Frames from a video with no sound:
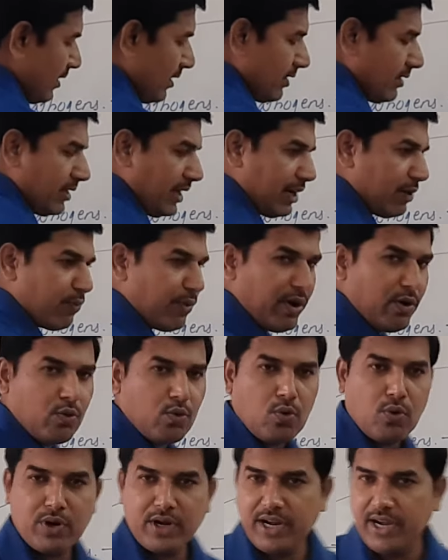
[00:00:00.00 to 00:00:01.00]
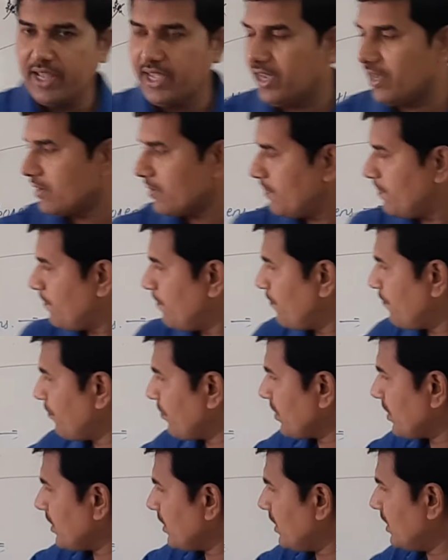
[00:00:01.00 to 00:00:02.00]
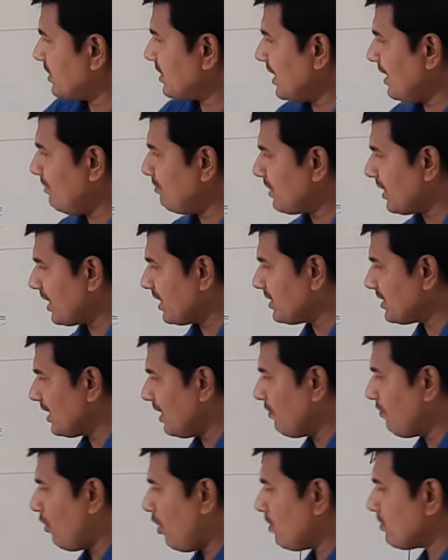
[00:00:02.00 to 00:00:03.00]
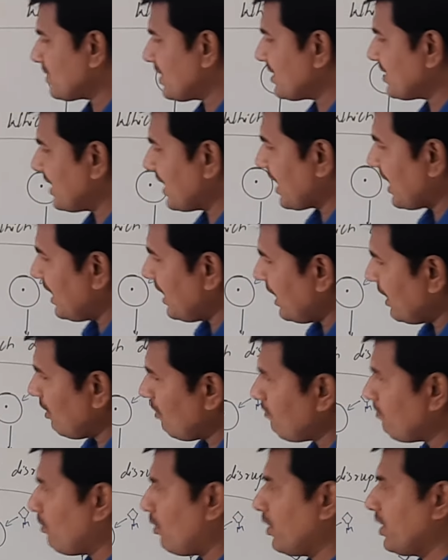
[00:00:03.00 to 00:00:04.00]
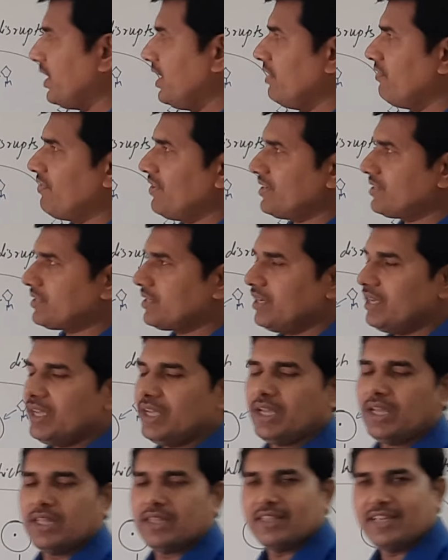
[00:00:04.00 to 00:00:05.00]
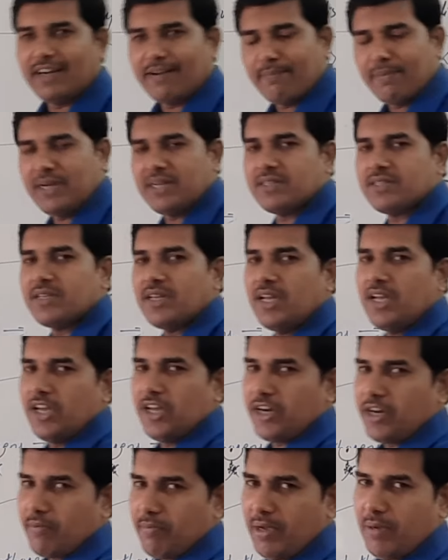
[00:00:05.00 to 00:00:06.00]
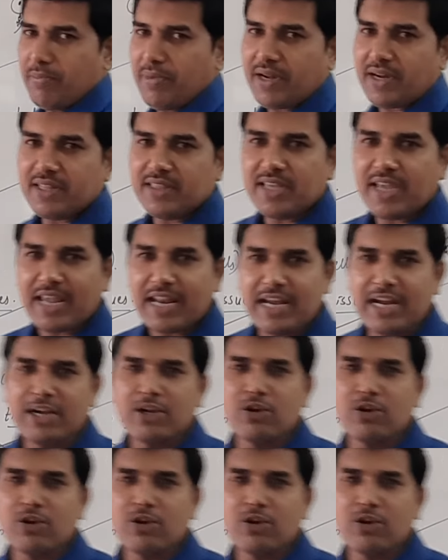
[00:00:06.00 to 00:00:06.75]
that we have quoted here. The same thing is, it forms the second line of body defense. That means, remember, in the innate